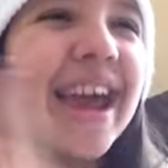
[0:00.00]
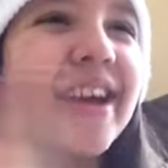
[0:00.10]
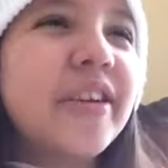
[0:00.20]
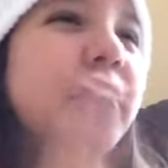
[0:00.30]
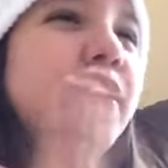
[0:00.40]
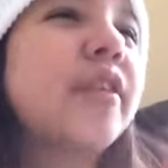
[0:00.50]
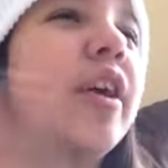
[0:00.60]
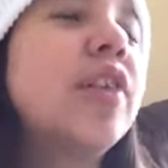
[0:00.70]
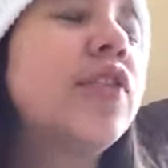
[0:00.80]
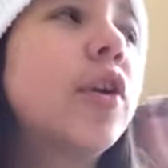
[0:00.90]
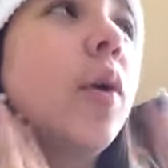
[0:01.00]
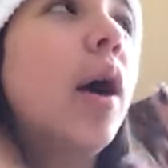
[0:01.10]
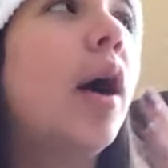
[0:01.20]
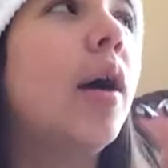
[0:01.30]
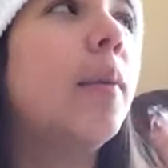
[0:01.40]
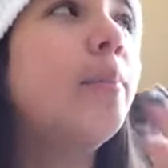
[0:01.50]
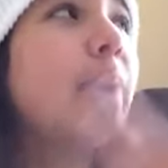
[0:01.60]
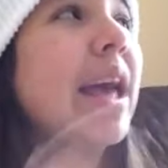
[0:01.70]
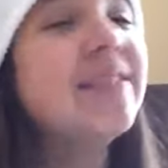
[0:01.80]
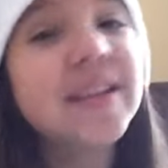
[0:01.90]
I don't know where to start. So
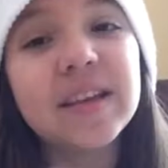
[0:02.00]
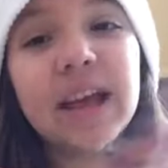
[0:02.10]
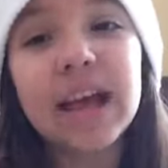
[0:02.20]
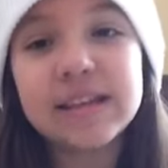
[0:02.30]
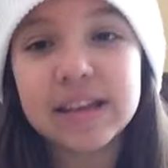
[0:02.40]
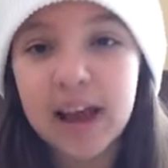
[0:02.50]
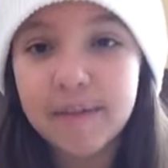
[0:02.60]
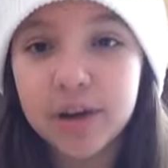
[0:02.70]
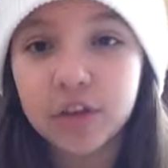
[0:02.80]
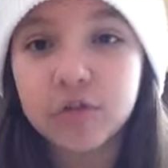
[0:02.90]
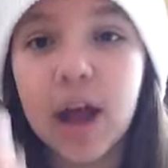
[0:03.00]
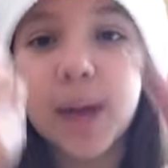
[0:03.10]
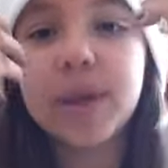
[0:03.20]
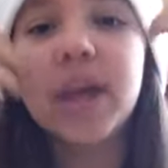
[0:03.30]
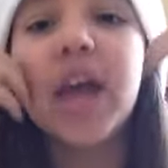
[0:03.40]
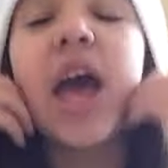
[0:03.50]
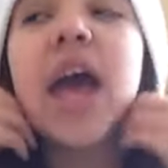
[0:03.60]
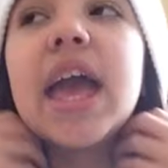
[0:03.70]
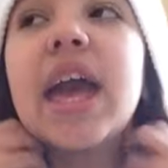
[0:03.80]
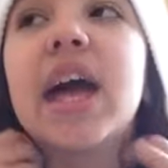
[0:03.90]
basically I did have another rabbit,
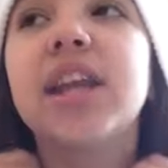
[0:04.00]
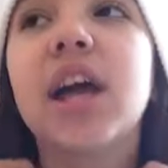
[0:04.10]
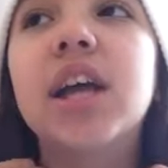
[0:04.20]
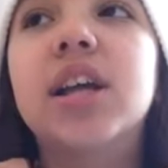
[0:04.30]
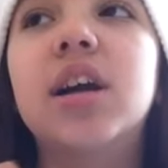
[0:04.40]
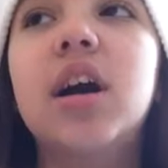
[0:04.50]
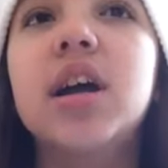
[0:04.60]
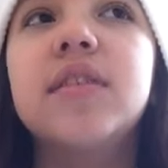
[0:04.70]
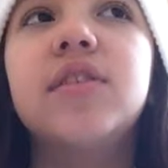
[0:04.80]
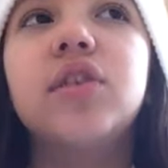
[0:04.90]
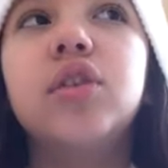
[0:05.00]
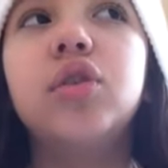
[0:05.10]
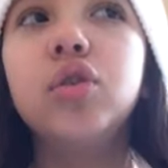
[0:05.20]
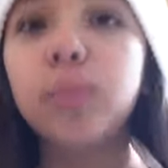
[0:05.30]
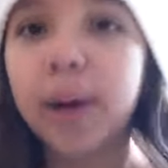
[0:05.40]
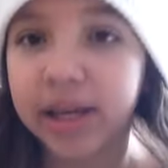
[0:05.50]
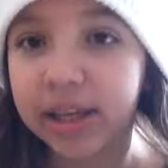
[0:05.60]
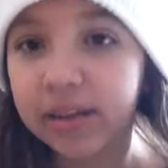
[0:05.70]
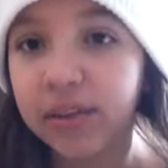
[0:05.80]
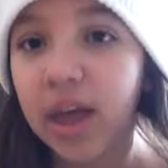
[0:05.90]
and I got 2
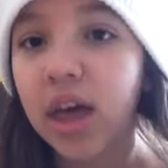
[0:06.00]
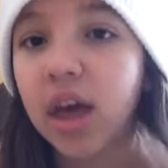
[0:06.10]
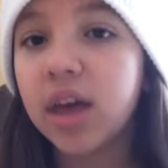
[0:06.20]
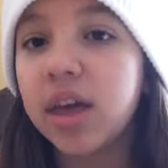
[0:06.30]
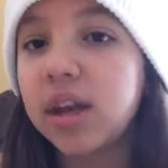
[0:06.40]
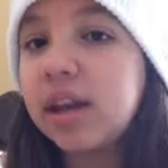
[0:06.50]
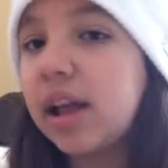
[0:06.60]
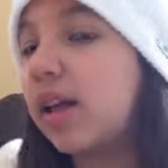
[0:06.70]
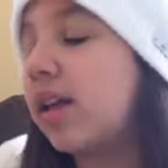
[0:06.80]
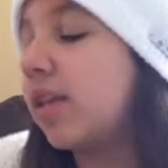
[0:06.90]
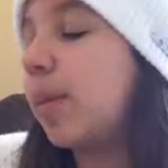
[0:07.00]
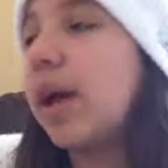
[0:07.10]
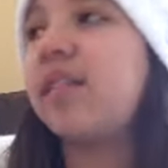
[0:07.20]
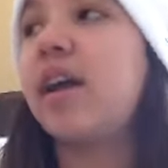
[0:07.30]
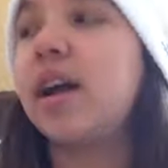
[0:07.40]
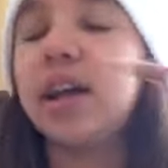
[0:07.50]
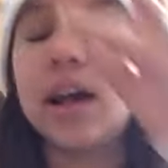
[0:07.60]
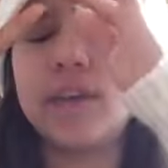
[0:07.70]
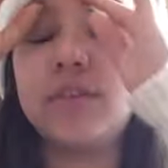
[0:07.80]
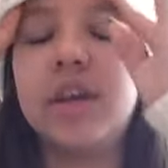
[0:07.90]
bunnies, and in the pet tag it
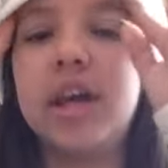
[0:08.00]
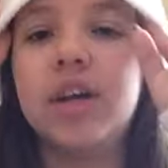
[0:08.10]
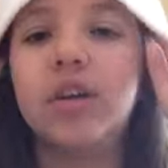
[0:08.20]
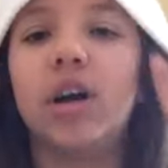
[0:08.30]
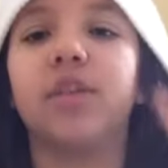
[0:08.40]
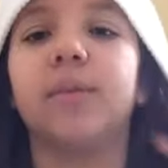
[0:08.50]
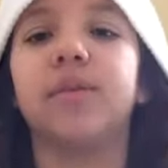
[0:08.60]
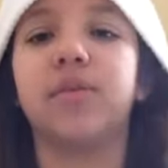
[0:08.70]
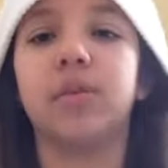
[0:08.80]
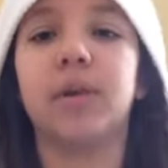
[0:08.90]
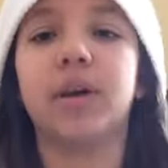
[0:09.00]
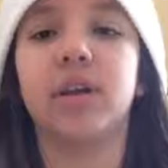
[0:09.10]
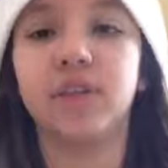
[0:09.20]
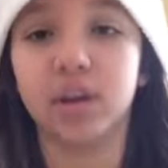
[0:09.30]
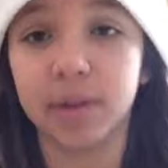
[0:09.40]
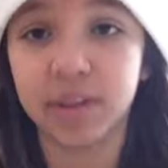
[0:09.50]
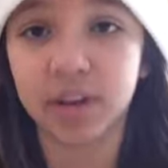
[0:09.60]
asked like how you got them and stuff, so I'm not going to talk about